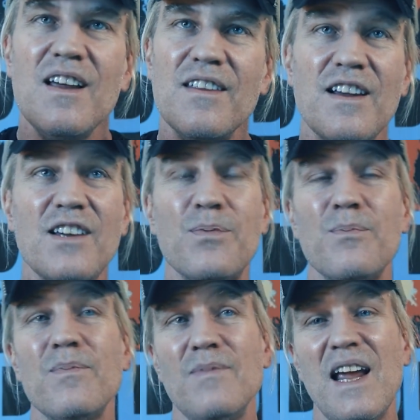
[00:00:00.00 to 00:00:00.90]

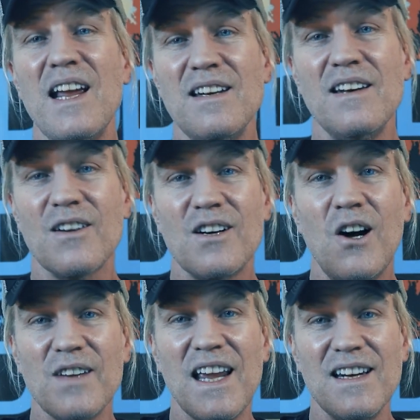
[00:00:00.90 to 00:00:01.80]
These in, they're
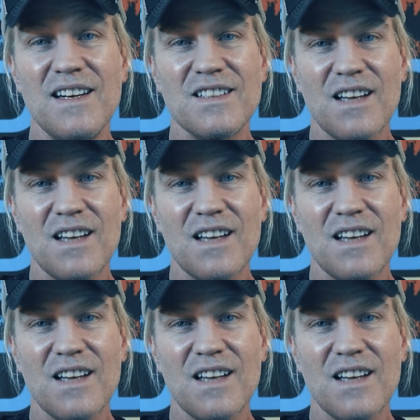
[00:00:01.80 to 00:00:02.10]
called indie